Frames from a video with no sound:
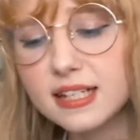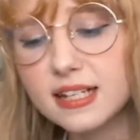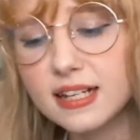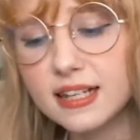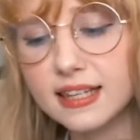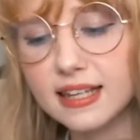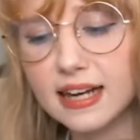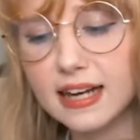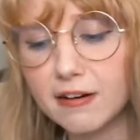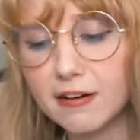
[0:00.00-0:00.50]

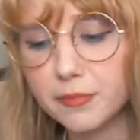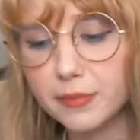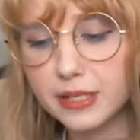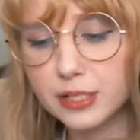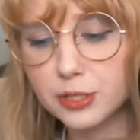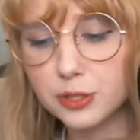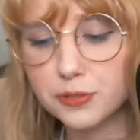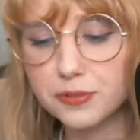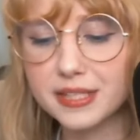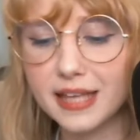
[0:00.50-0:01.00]
and then be
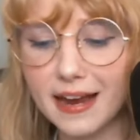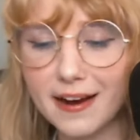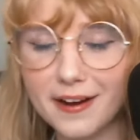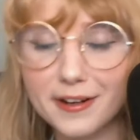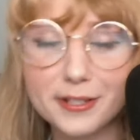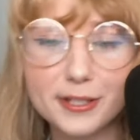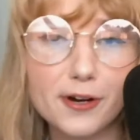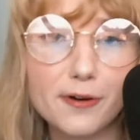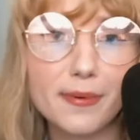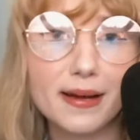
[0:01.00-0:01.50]
too scared
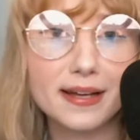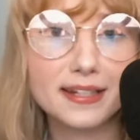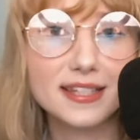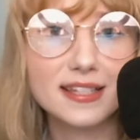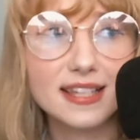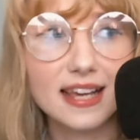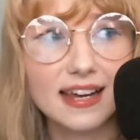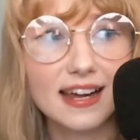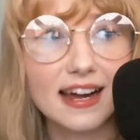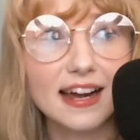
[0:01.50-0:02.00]
to go back to the
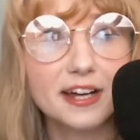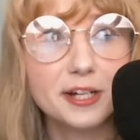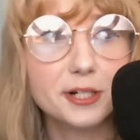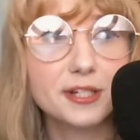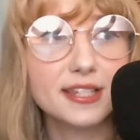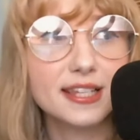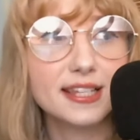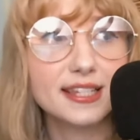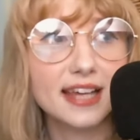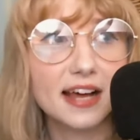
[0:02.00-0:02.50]
psychiatrist
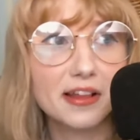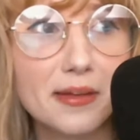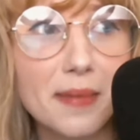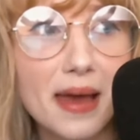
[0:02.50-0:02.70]
and tell him,